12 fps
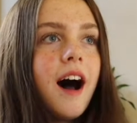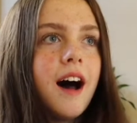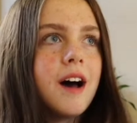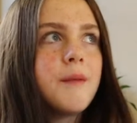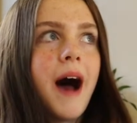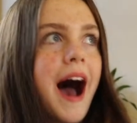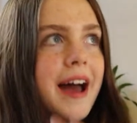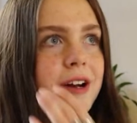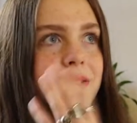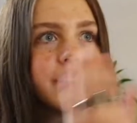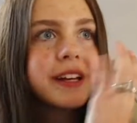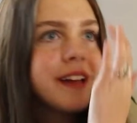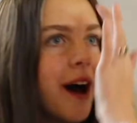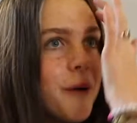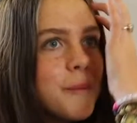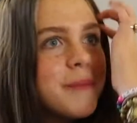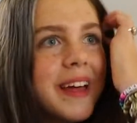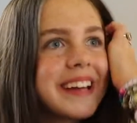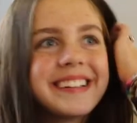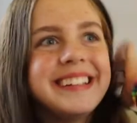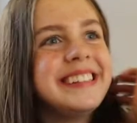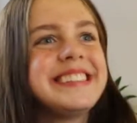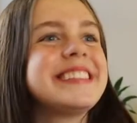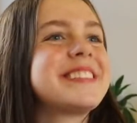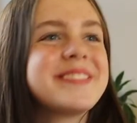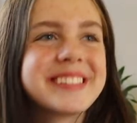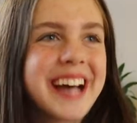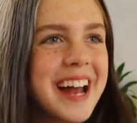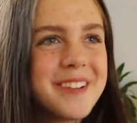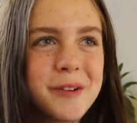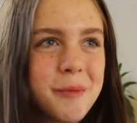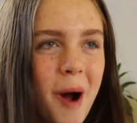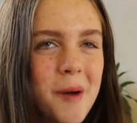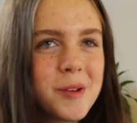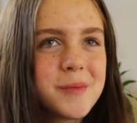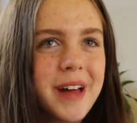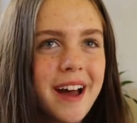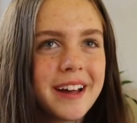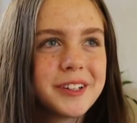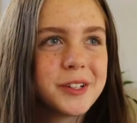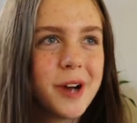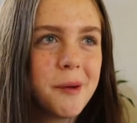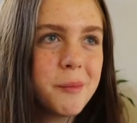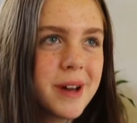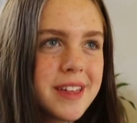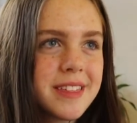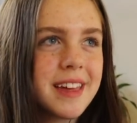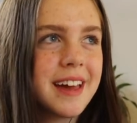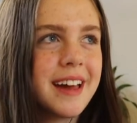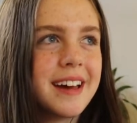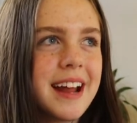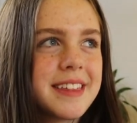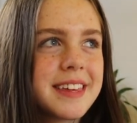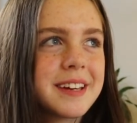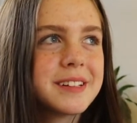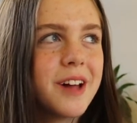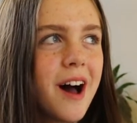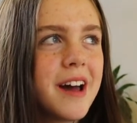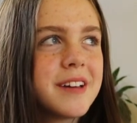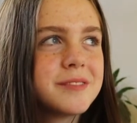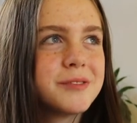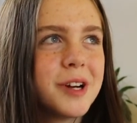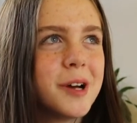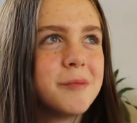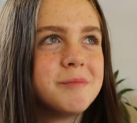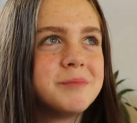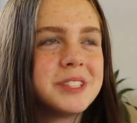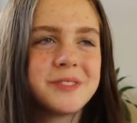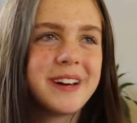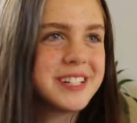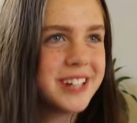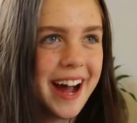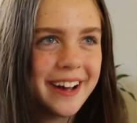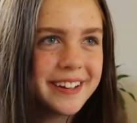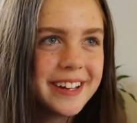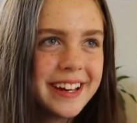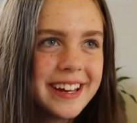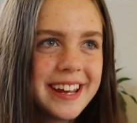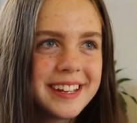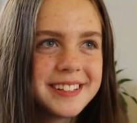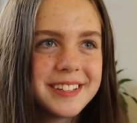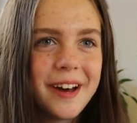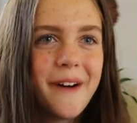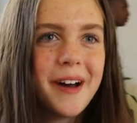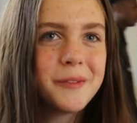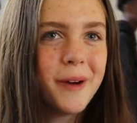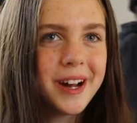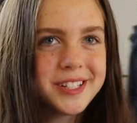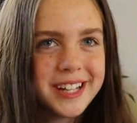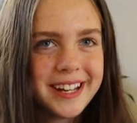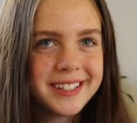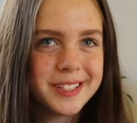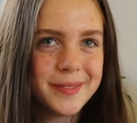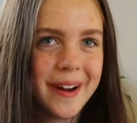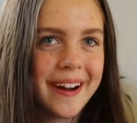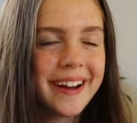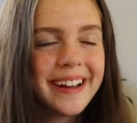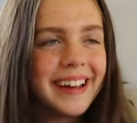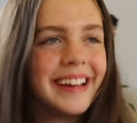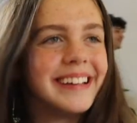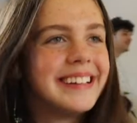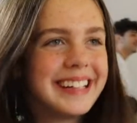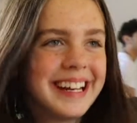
I don't really know. Like, it just was kind of a problem that I grew up with, and I think a lot from just my childhood, and so I'd watch ASMR, and